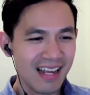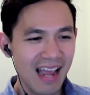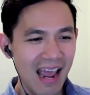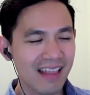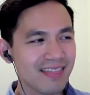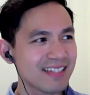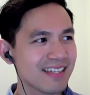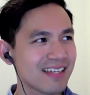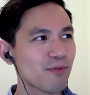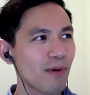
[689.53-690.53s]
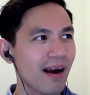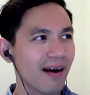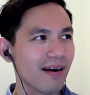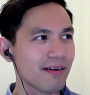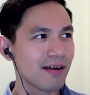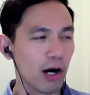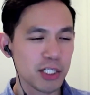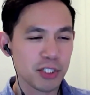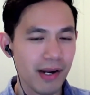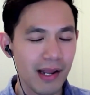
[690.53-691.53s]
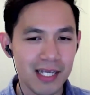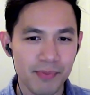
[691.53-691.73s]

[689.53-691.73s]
And this is where our training as